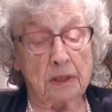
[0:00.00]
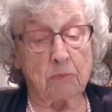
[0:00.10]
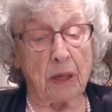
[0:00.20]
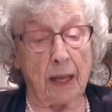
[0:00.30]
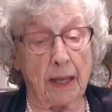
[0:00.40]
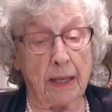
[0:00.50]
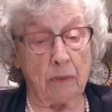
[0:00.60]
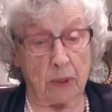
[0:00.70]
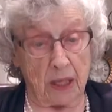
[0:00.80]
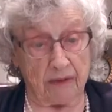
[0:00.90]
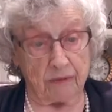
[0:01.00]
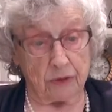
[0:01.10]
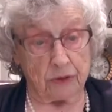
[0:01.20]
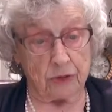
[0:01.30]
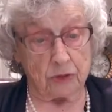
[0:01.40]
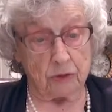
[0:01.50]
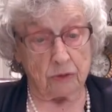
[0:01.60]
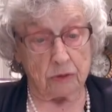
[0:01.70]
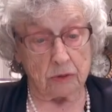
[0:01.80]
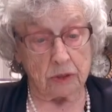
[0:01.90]
to play. We have good
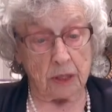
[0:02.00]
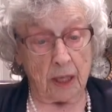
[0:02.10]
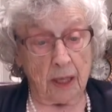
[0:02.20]
schools.